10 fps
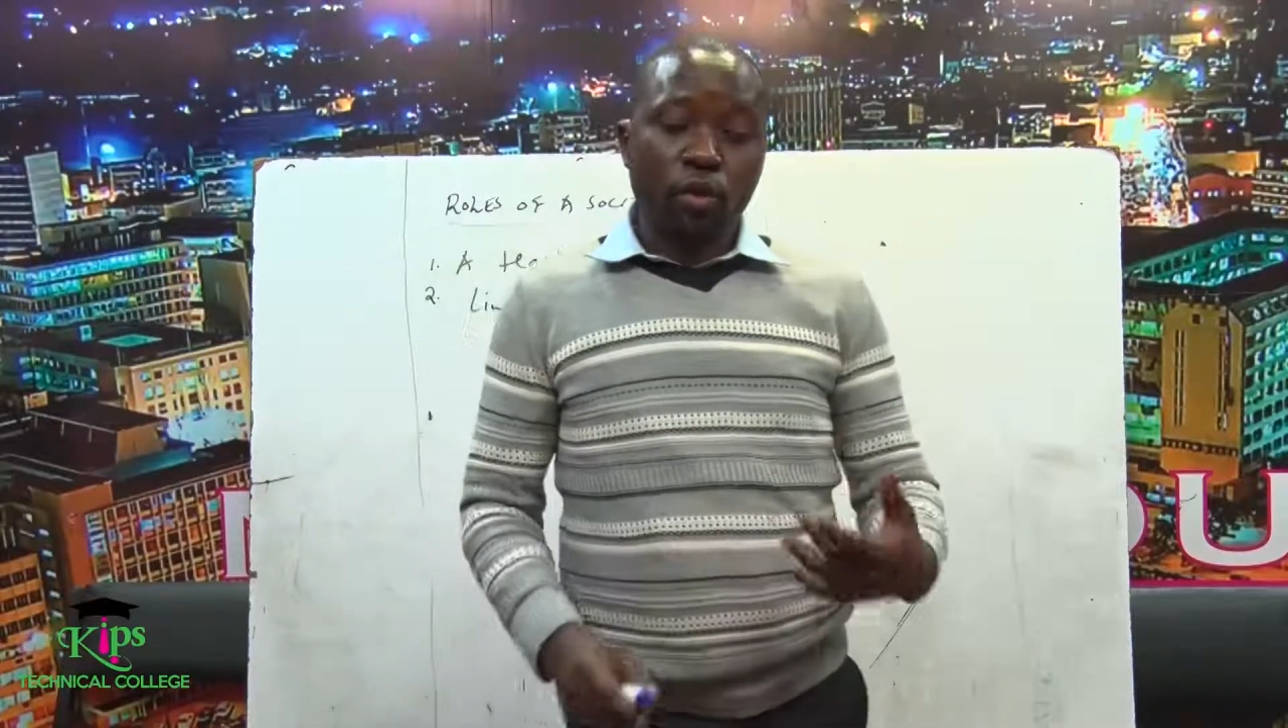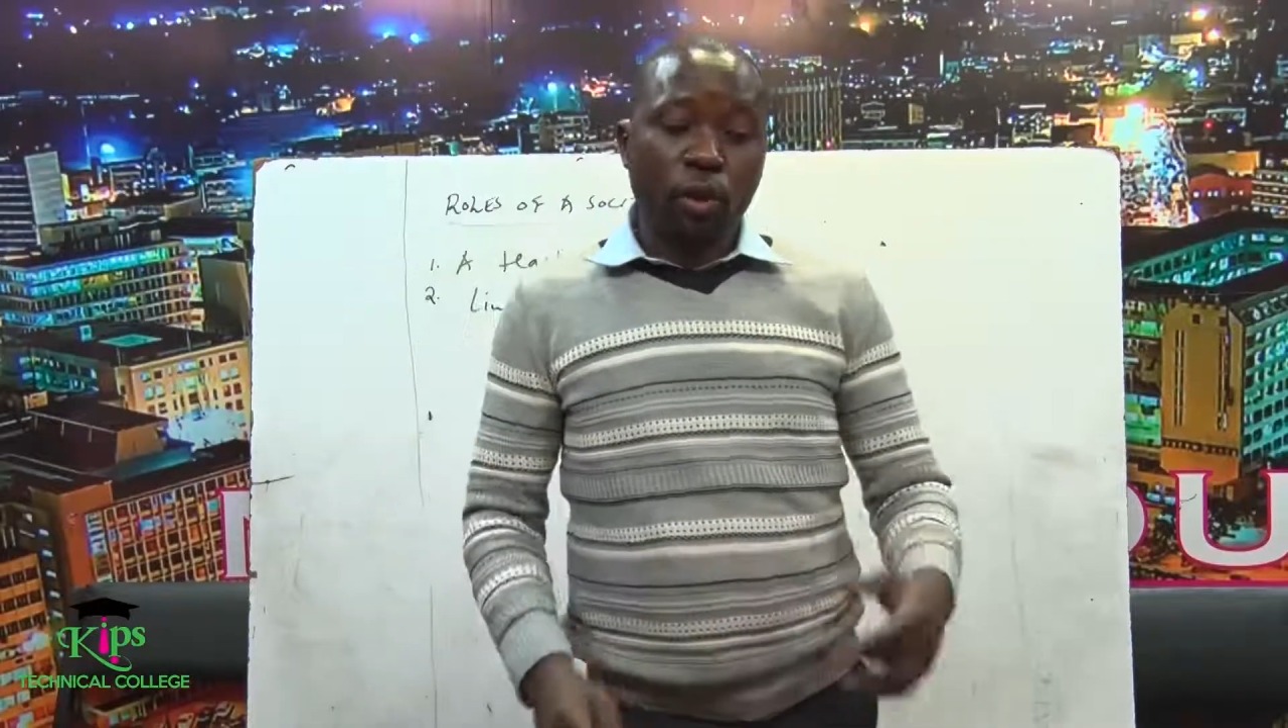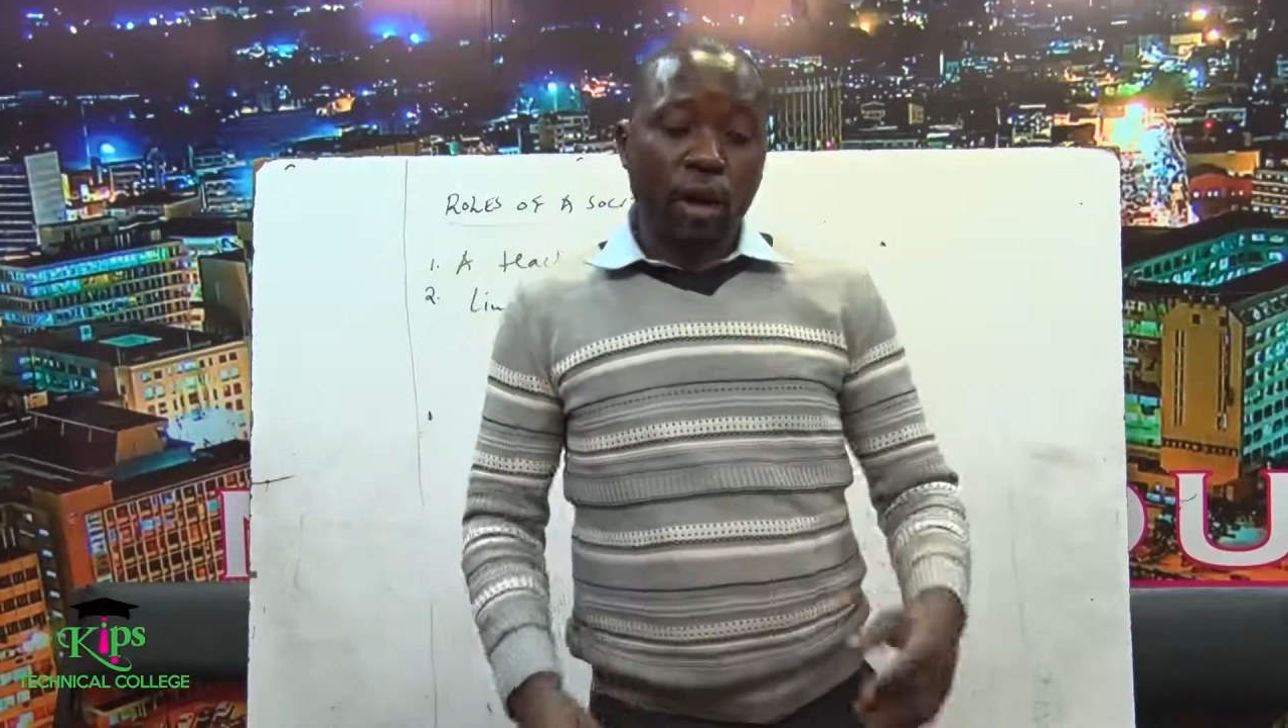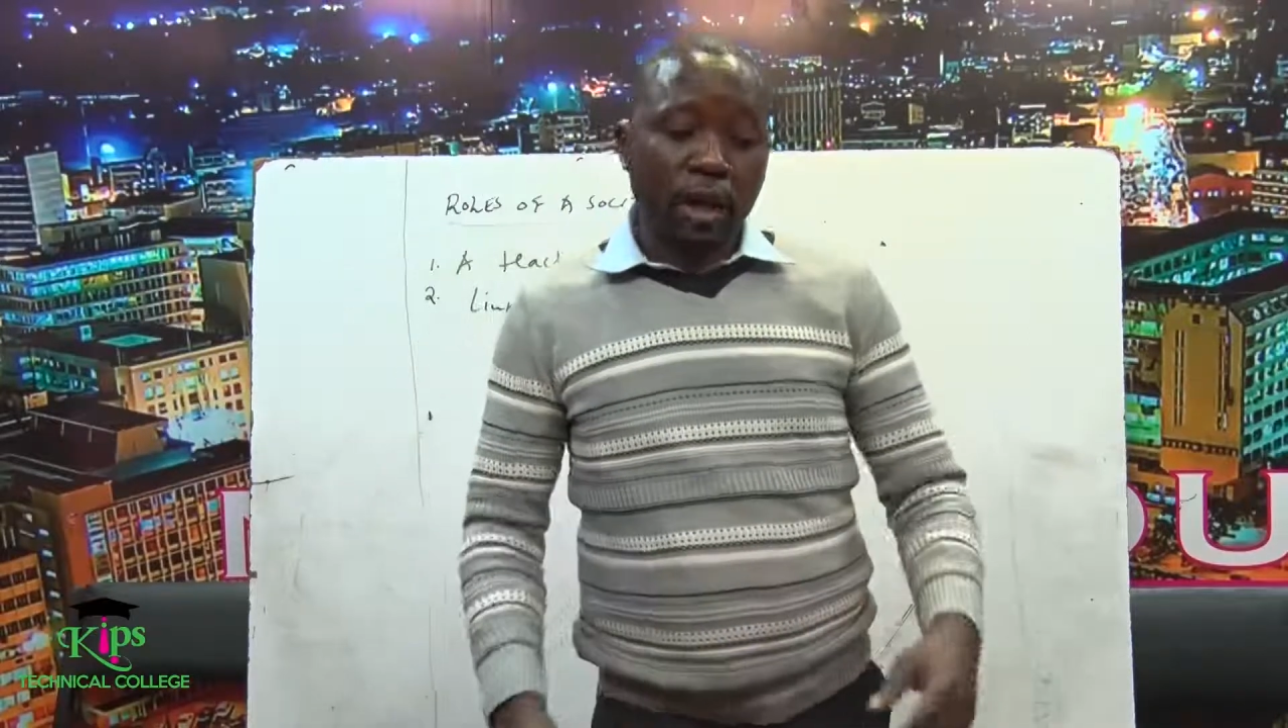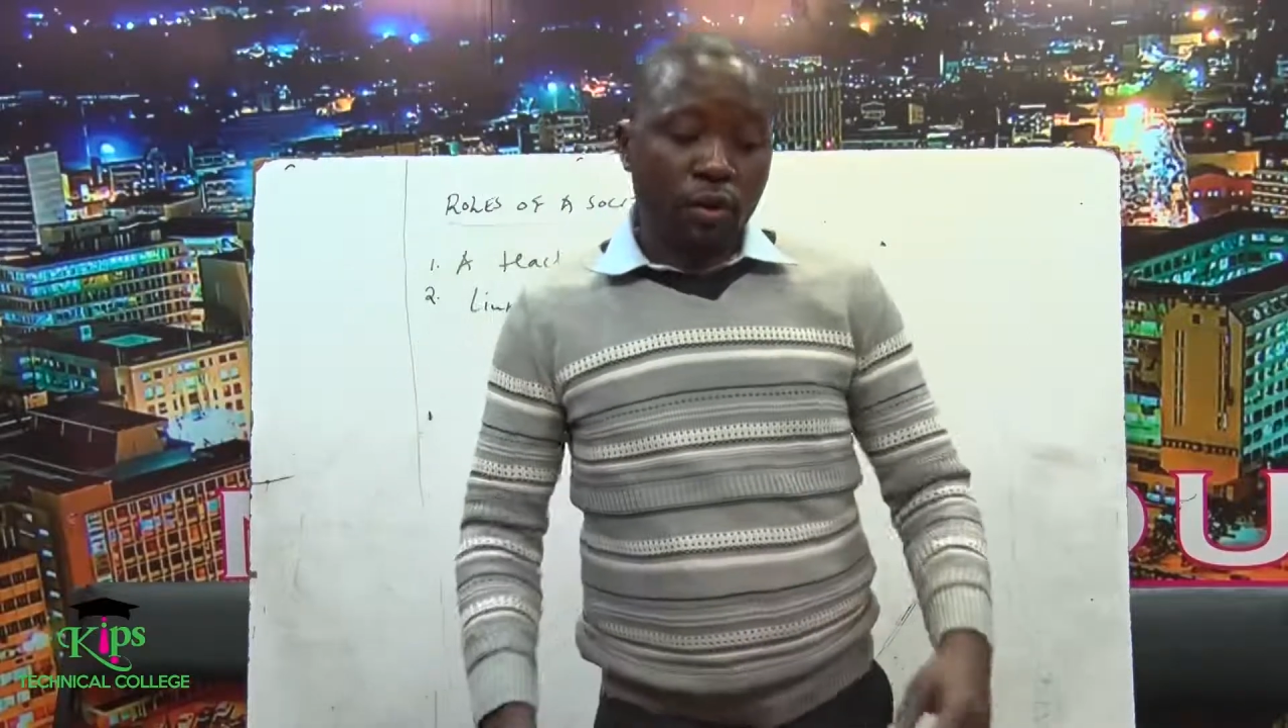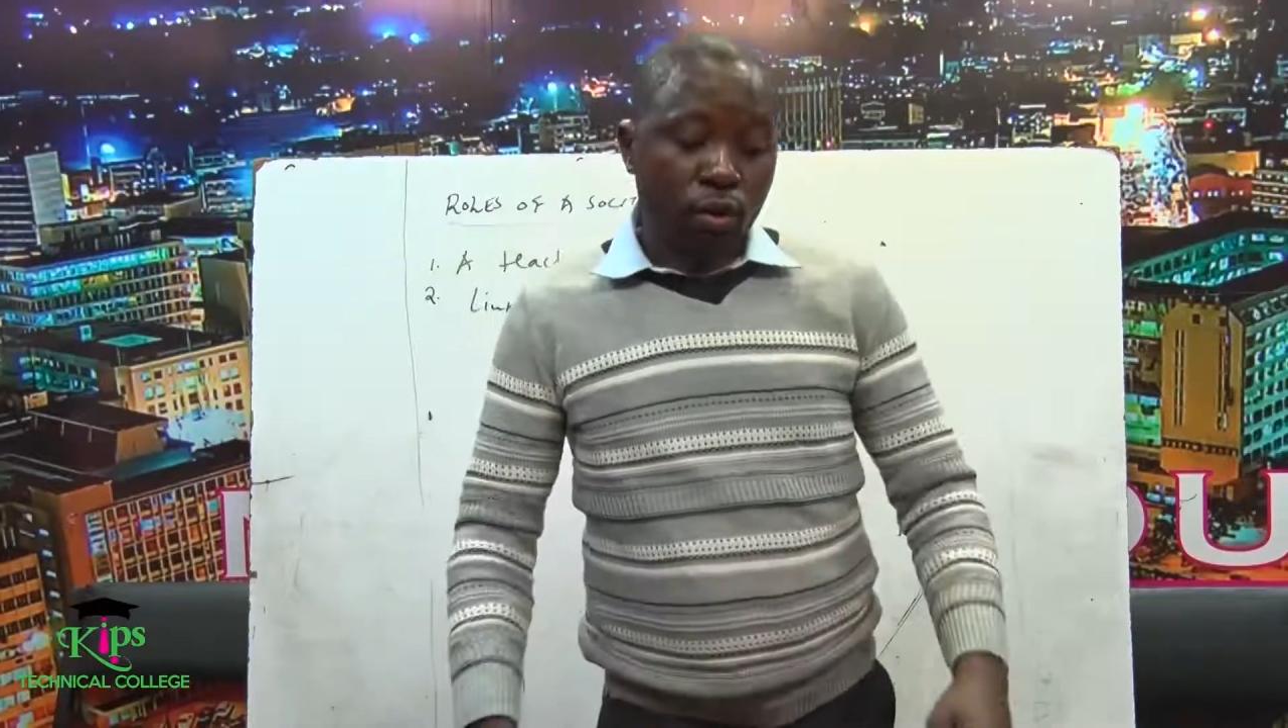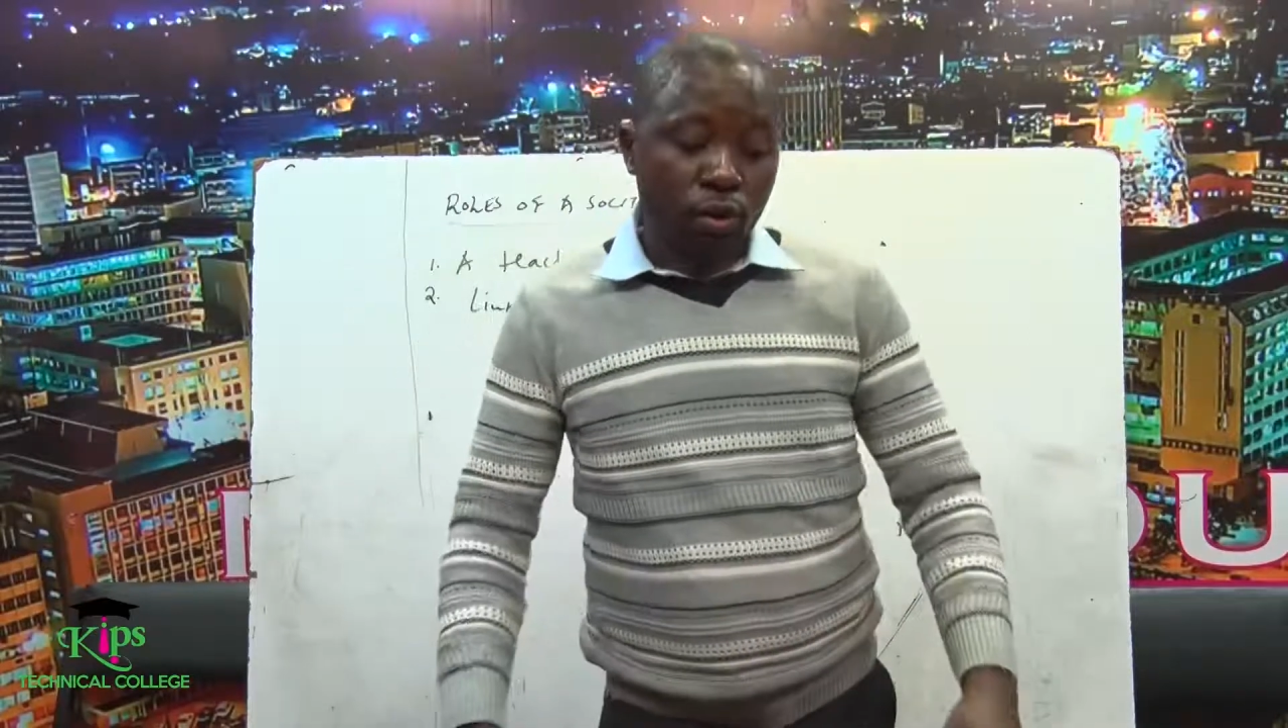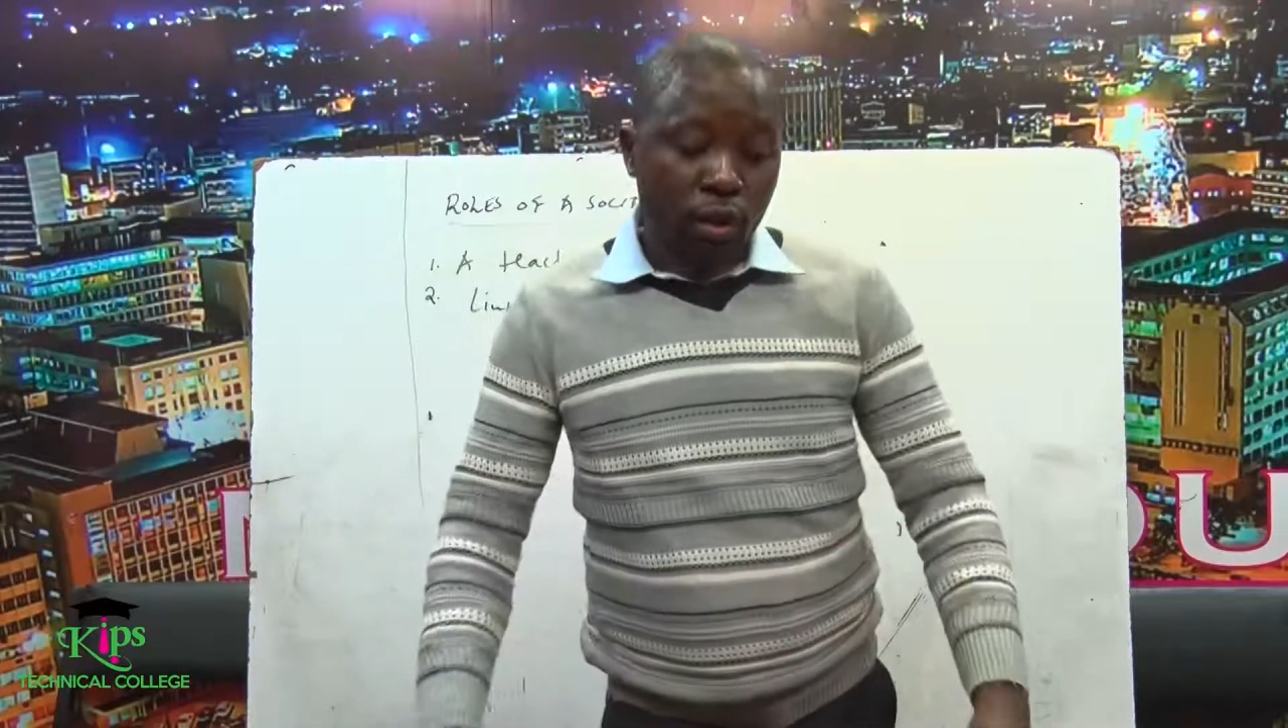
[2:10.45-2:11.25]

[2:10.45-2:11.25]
workers also